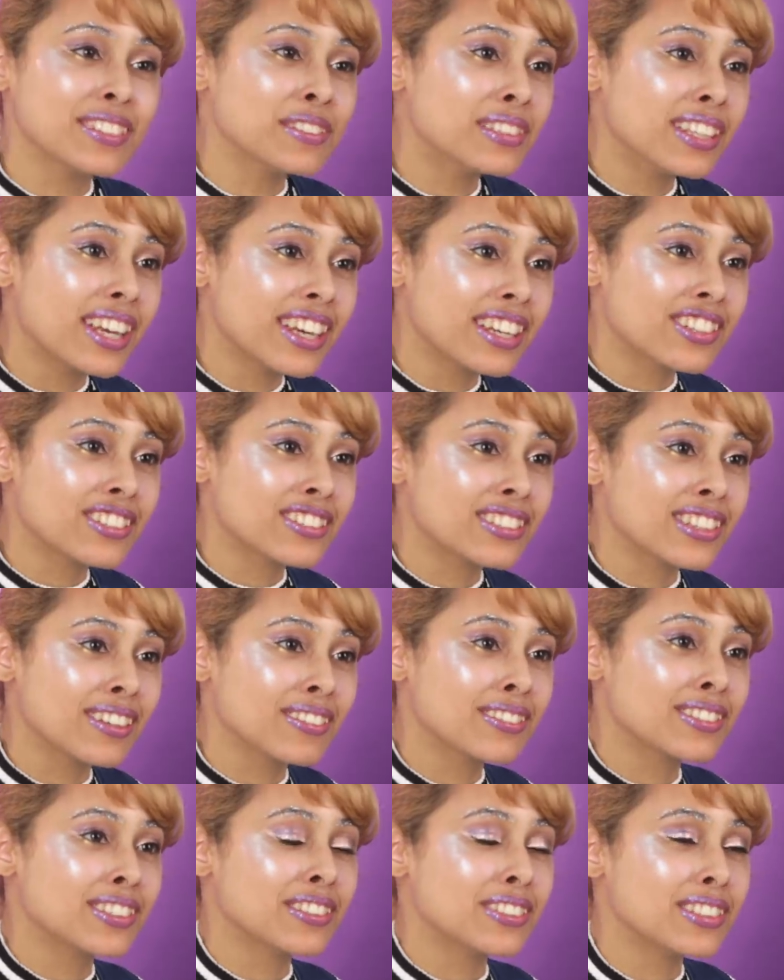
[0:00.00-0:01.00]
Don't take
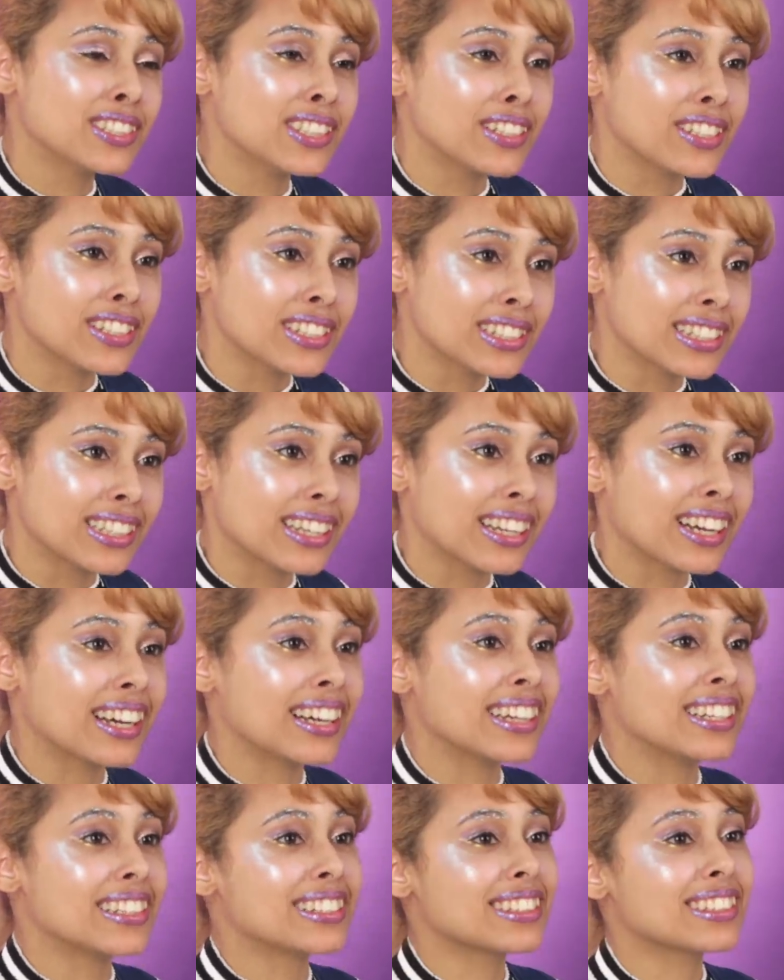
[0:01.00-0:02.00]
yourself too seriously,
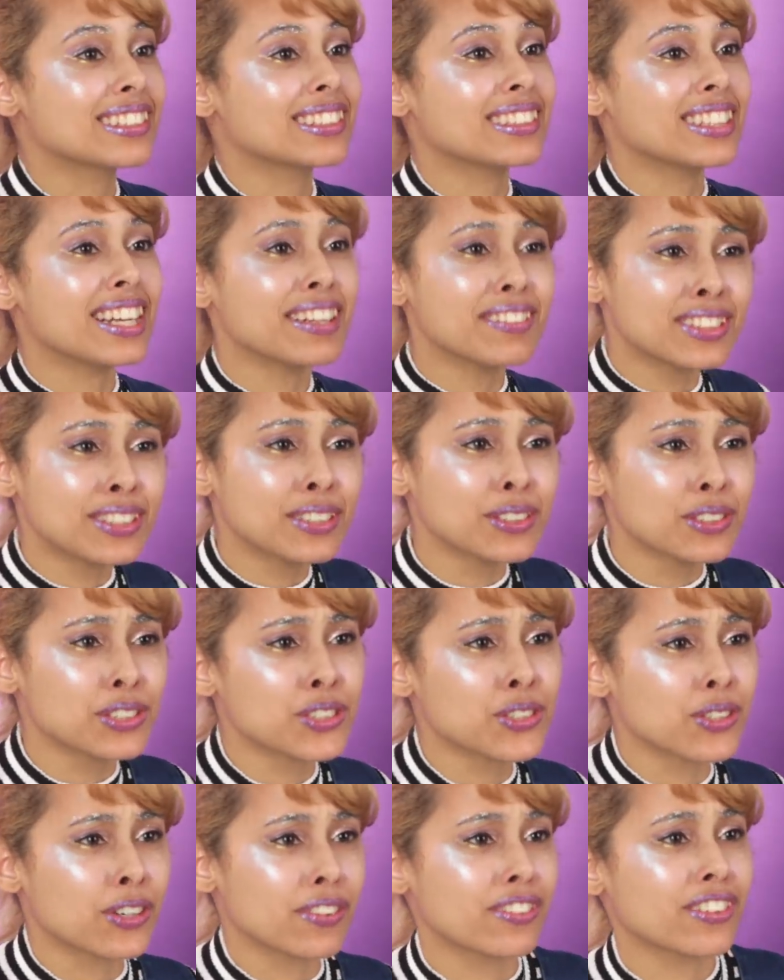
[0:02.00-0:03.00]
guys. Life's too
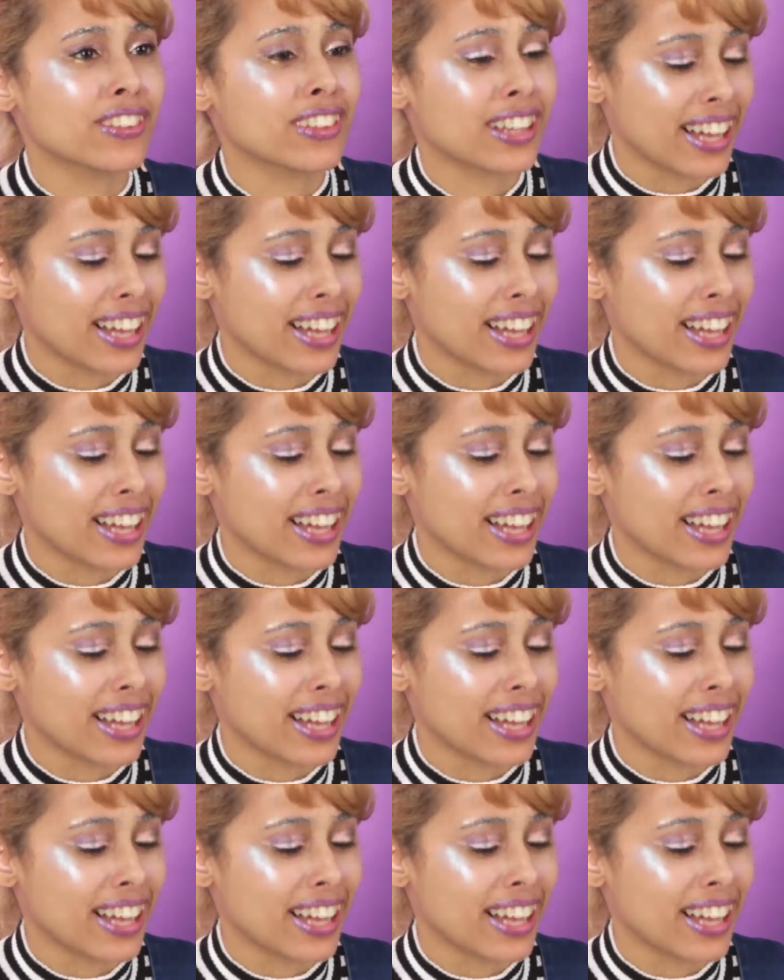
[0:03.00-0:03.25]
short for